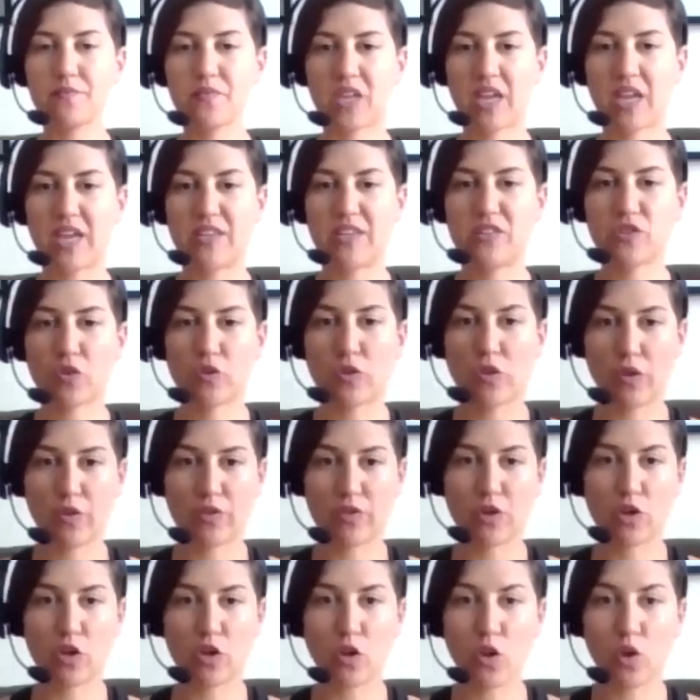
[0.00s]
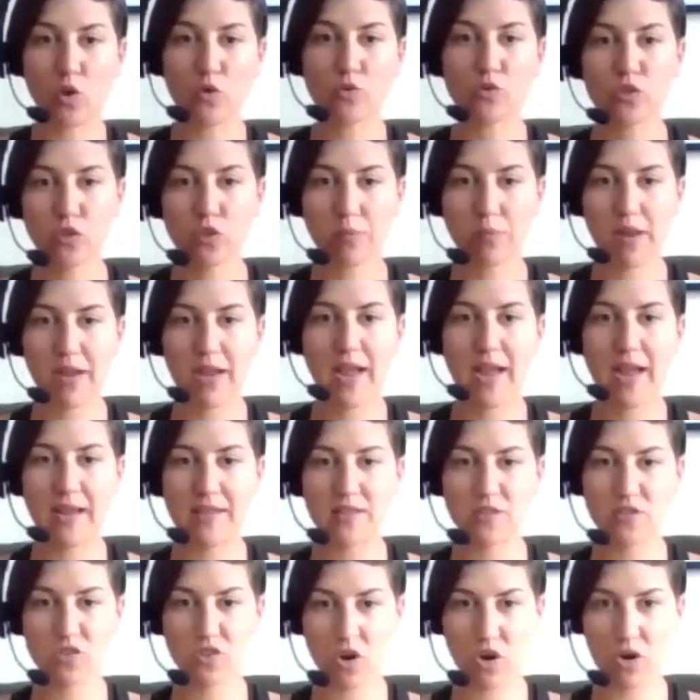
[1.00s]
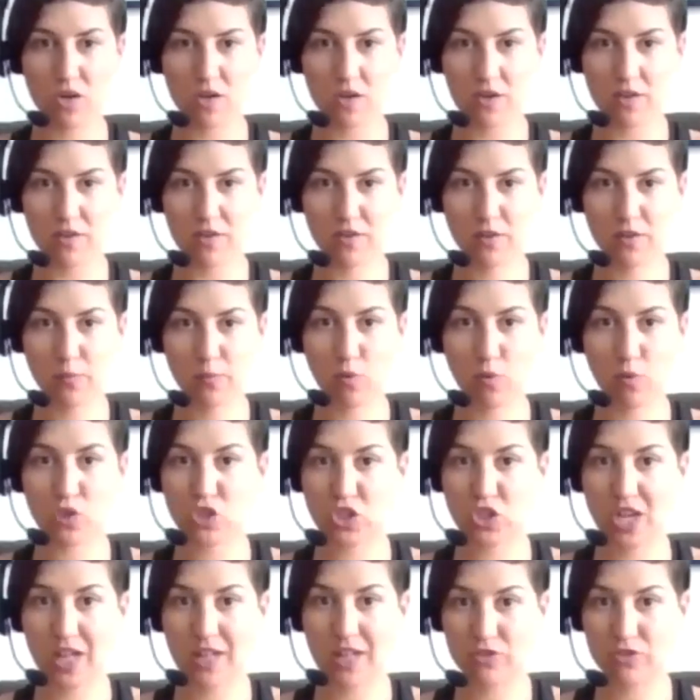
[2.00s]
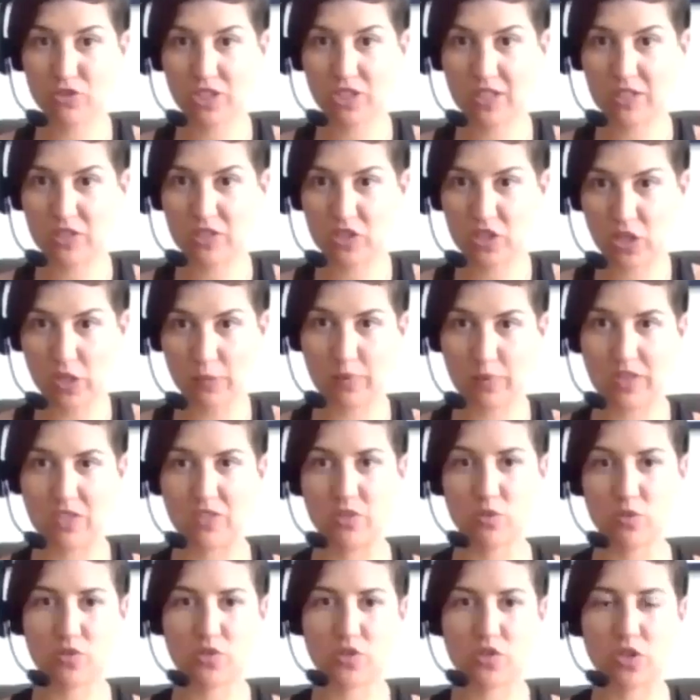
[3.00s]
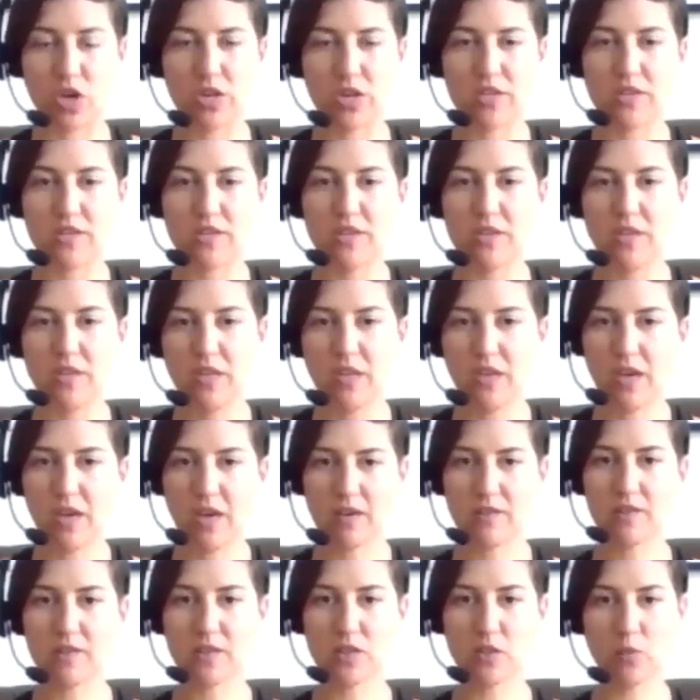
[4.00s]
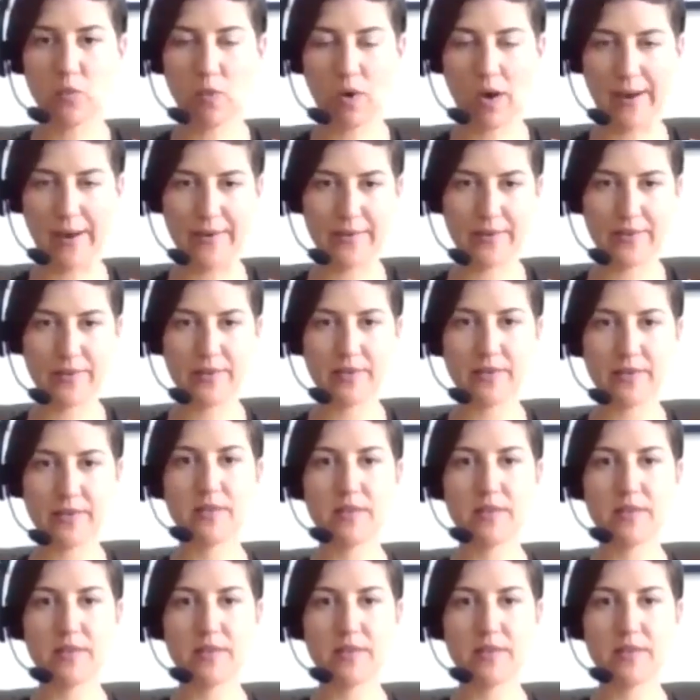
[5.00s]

Okay, so the closer my hands are, the more challenging it's going to be. So start a little wider.